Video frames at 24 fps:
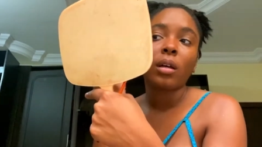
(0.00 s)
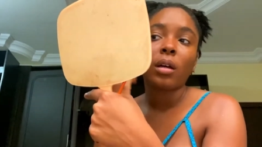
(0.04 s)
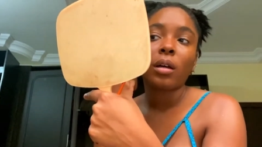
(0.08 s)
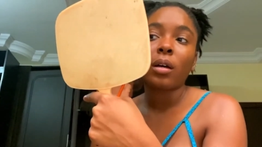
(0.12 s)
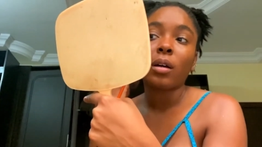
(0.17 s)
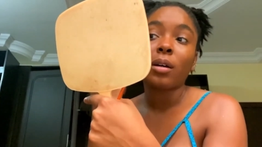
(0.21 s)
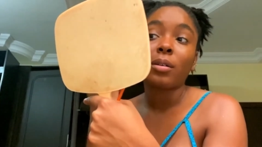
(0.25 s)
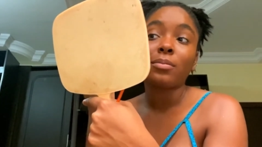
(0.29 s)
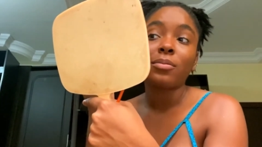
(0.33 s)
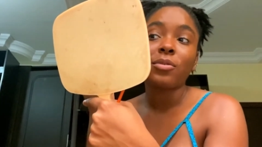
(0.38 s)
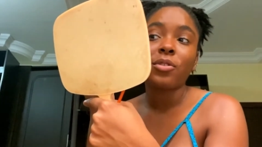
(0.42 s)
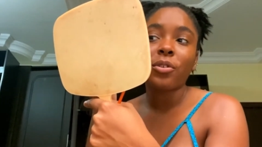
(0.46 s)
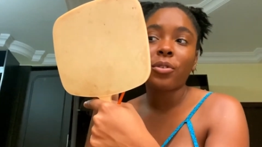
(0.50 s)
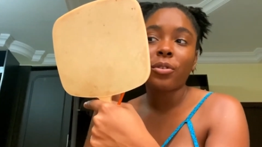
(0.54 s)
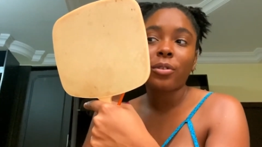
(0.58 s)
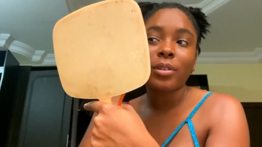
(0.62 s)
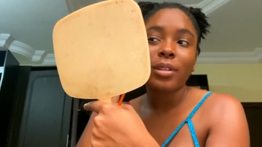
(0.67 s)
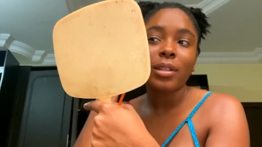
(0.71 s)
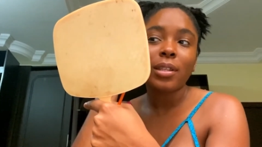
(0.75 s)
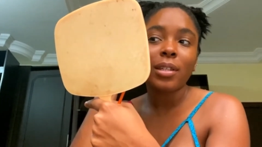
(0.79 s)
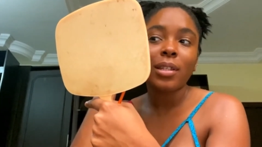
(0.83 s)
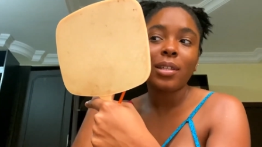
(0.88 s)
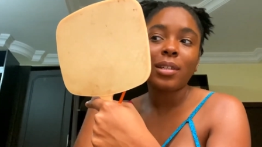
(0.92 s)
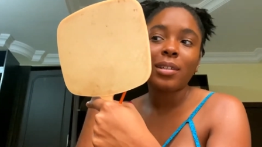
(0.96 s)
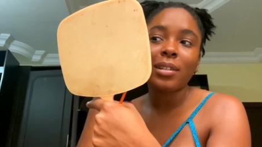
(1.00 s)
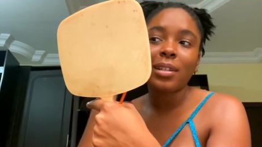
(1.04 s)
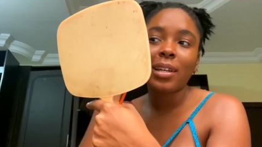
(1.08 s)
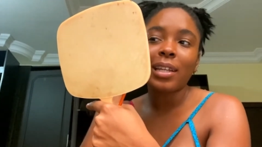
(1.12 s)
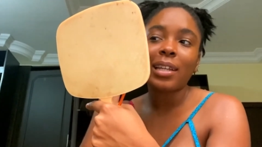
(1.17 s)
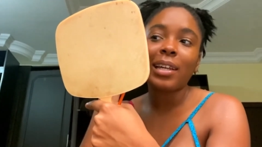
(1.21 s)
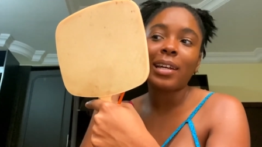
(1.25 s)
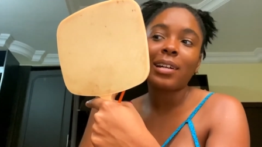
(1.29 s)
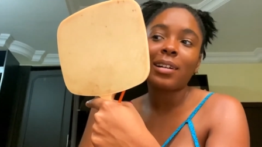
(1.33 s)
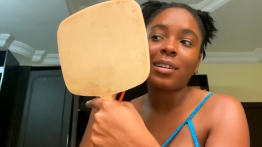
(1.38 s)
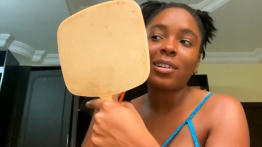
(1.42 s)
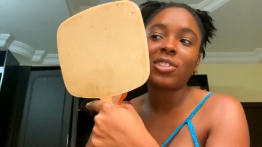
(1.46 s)
Um, Dorothy, I
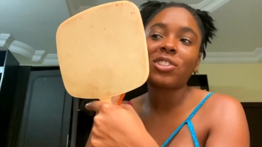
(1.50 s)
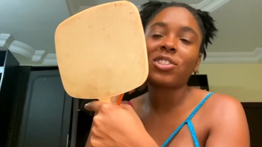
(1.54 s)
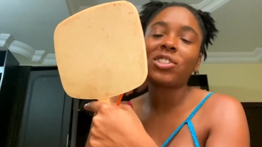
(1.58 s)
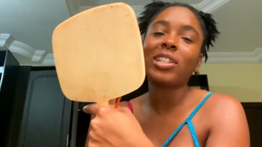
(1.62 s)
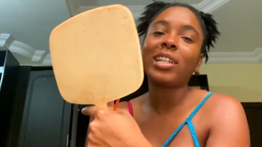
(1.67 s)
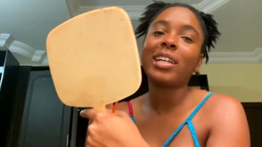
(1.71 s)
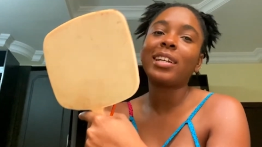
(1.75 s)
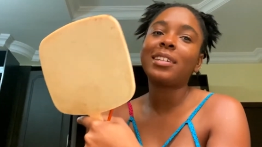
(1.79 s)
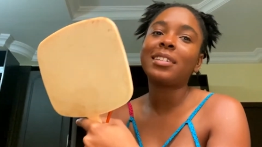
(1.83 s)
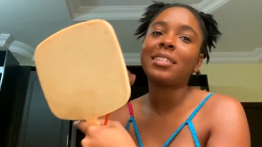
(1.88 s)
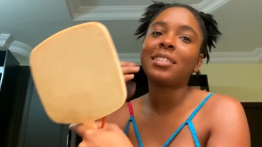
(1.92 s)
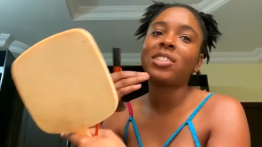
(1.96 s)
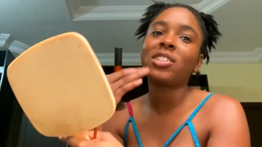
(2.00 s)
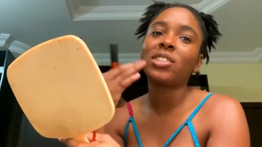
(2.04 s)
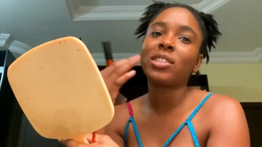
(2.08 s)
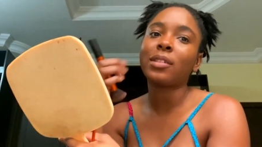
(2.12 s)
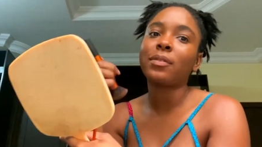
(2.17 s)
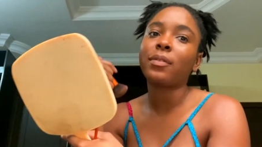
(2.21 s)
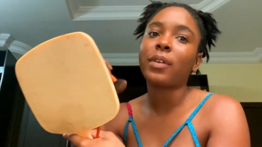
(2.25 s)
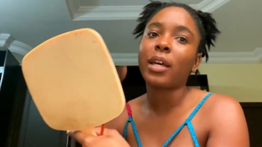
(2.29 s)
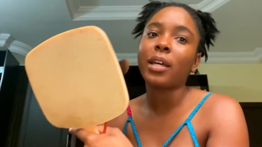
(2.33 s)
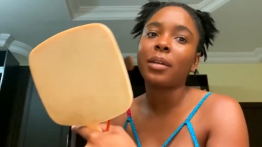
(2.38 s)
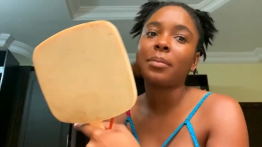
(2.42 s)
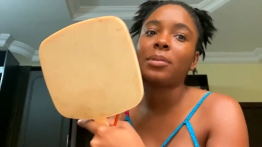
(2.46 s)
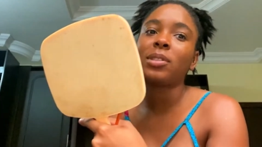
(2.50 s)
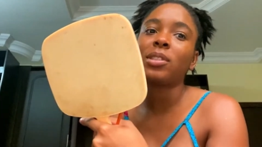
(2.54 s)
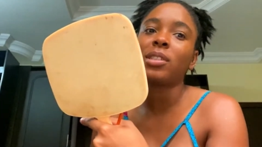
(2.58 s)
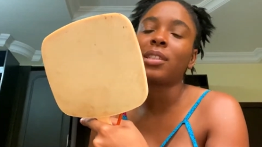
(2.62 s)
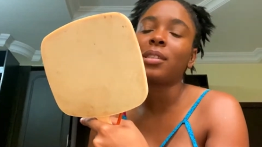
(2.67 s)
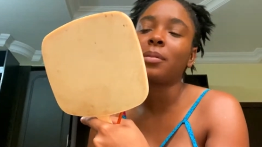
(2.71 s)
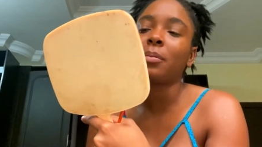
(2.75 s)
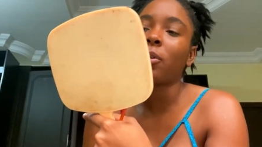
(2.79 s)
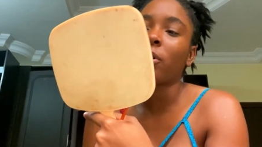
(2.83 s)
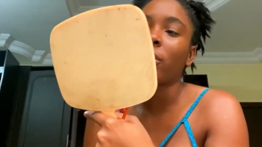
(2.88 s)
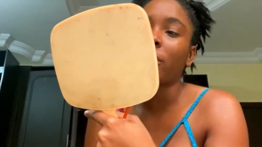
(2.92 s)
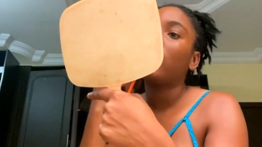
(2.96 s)
like her, she like, she's a vibe, she's
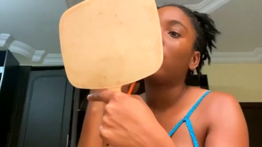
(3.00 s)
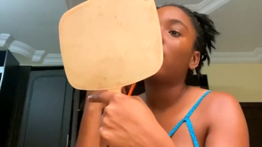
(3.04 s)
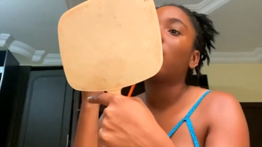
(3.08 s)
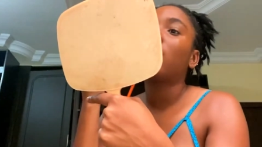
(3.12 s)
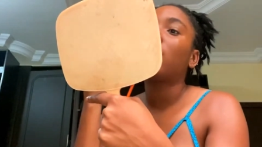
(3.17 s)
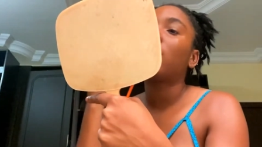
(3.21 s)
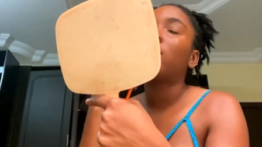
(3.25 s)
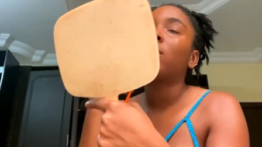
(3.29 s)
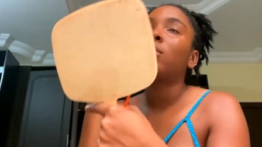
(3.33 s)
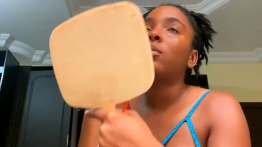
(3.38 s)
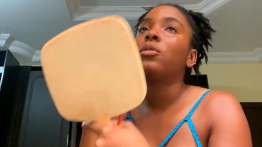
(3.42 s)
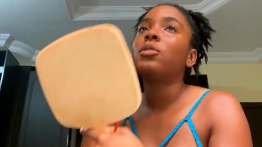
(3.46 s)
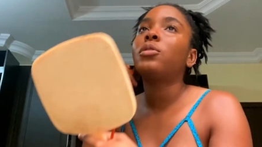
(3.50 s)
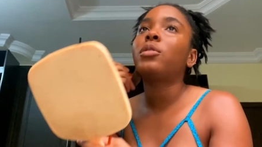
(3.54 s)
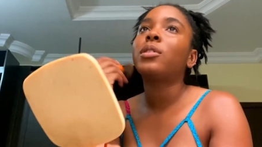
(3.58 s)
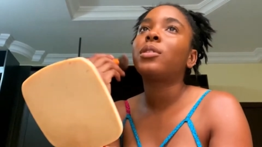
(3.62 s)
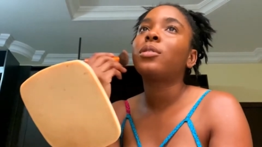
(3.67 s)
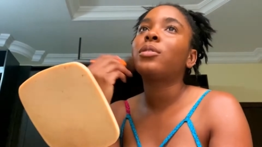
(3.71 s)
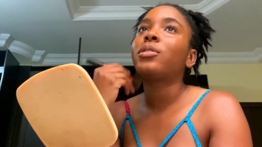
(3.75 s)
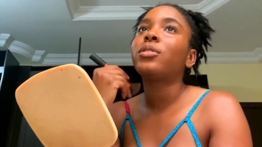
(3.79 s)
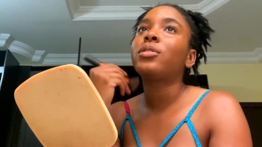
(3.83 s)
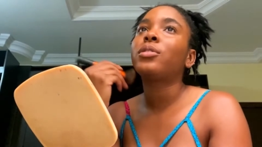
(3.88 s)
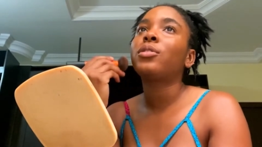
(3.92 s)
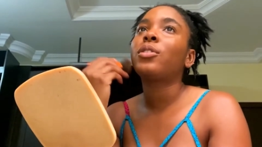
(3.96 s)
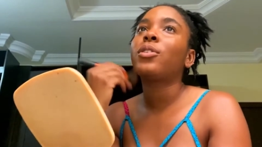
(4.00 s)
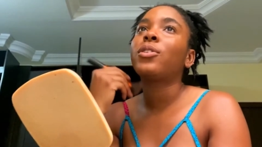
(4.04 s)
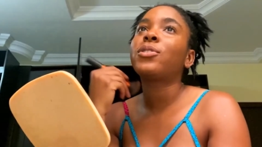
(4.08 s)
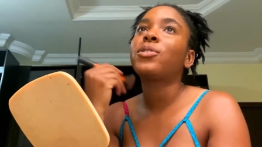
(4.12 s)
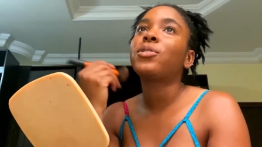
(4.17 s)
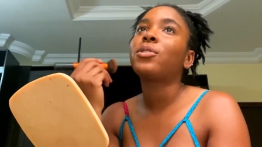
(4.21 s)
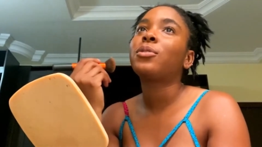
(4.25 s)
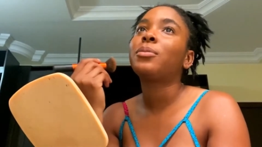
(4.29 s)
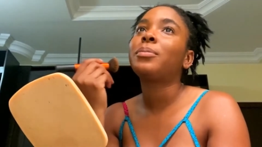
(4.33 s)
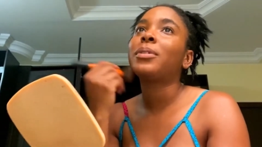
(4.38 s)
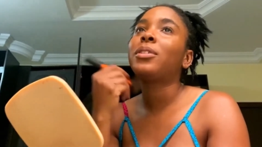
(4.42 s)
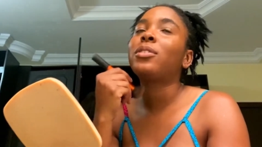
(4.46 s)
smart. Um, who else?
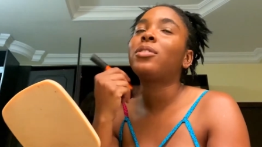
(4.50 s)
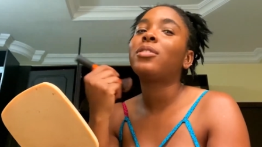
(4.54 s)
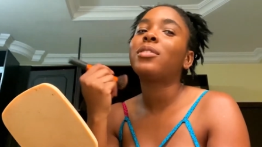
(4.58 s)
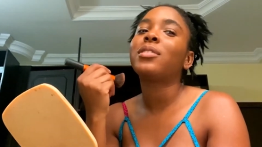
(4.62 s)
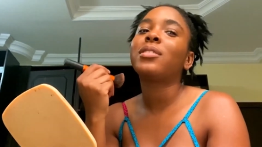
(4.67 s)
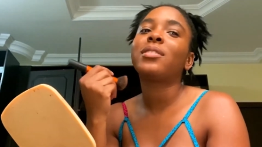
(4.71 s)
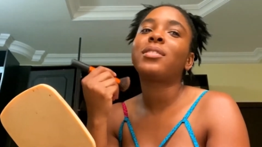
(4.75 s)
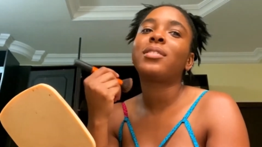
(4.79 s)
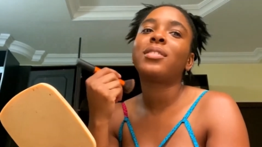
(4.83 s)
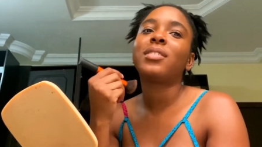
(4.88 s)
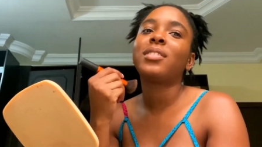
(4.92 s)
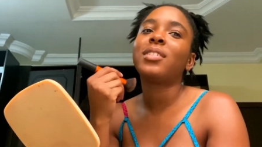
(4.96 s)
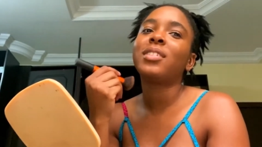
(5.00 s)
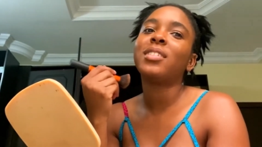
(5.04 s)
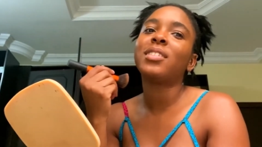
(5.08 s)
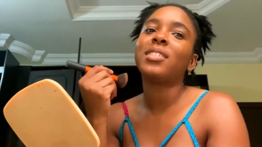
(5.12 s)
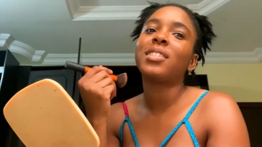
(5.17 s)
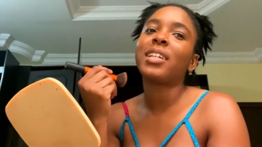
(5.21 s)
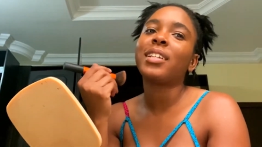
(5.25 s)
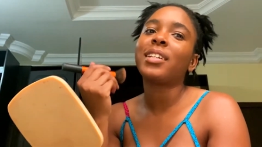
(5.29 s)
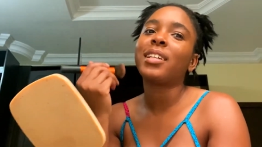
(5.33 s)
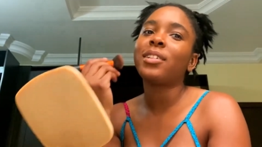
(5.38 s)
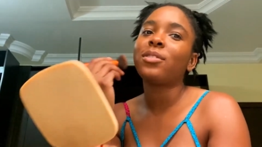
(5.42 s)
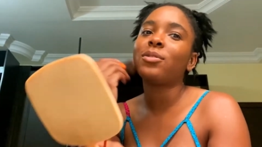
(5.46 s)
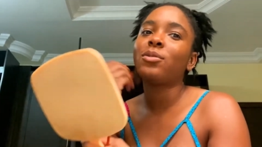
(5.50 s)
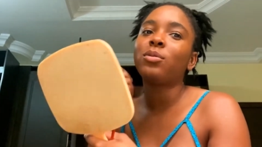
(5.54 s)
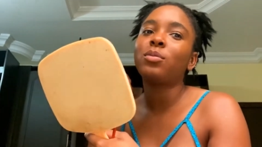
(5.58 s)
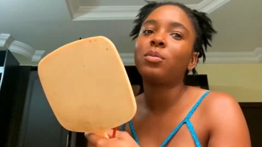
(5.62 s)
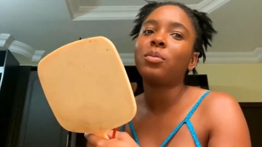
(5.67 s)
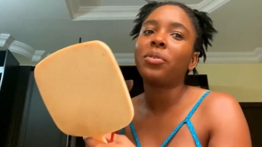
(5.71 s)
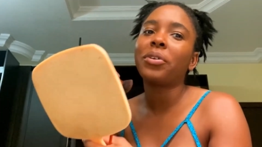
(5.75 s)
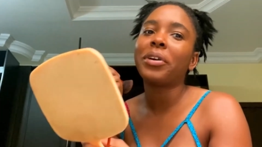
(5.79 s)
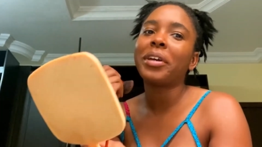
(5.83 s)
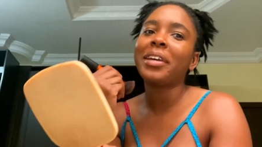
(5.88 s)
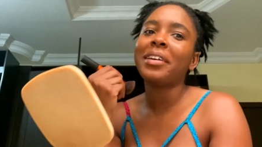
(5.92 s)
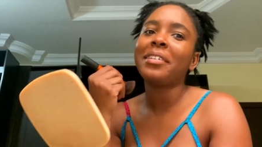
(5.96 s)
Also because he's an Enugu
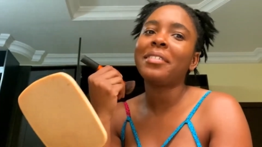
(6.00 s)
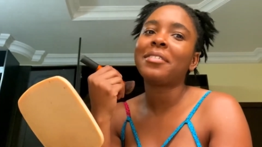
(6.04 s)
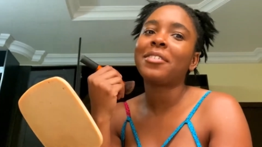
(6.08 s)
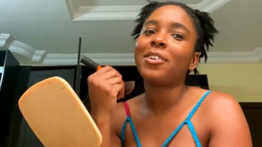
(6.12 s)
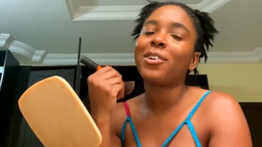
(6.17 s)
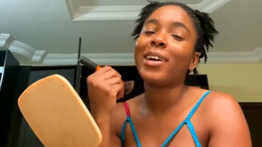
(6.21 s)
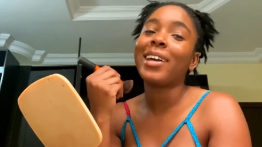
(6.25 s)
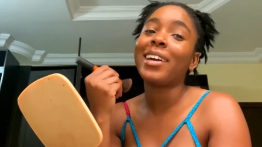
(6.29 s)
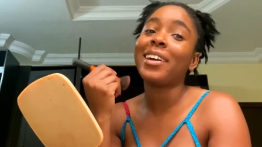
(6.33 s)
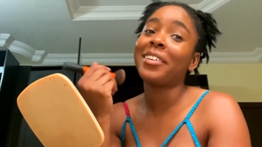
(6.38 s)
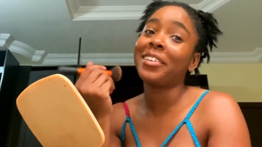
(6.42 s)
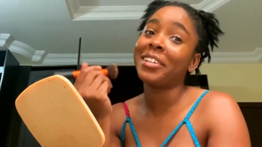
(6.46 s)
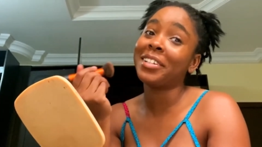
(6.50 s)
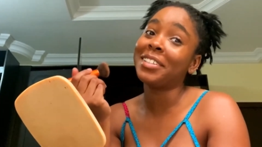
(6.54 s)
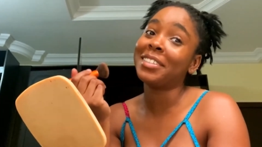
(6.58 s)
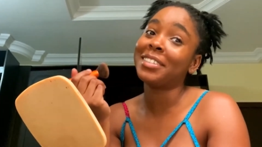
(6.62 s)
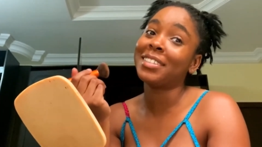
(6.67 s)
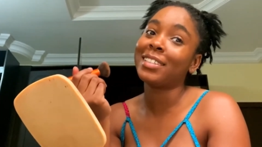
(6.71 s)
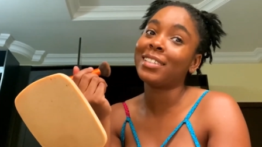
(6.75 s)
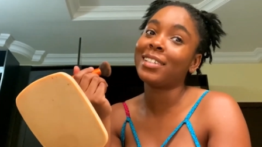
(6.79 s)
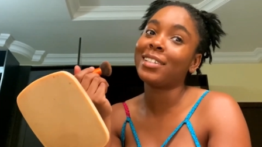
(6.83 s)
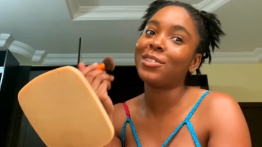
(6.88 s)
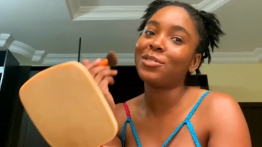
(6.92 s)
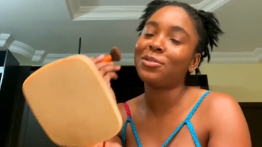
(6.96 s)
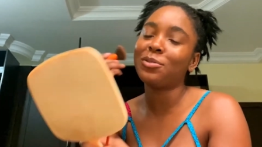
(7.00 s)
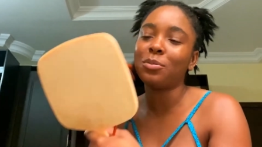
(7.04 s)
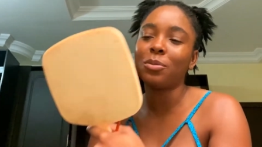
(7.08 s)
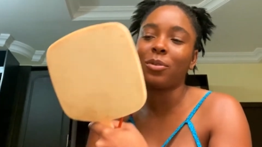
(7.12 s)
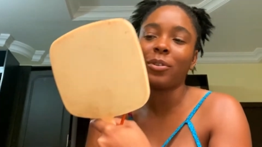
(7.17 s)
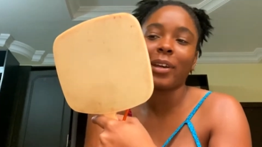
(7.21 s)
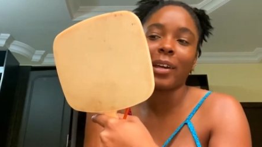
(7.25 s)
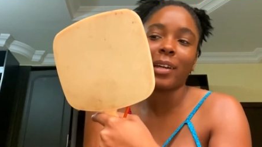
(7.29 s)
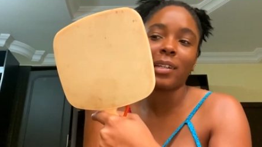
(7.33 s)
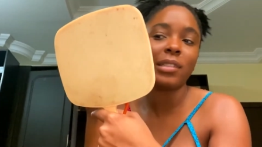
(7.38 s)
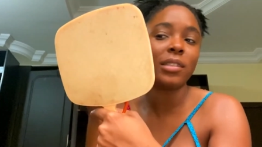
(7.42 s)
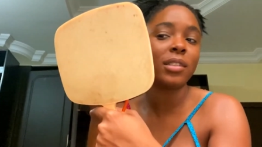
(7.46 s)
boy. Oh, I heard he's an Enugu
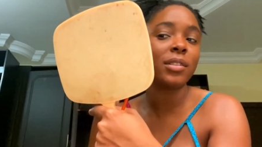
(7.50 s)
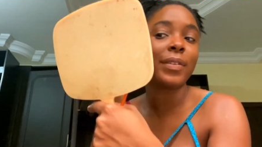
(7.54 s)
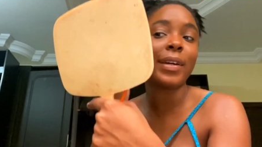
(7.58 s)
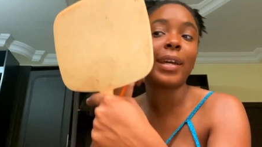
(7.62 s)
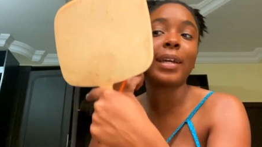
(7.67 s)
boy this time.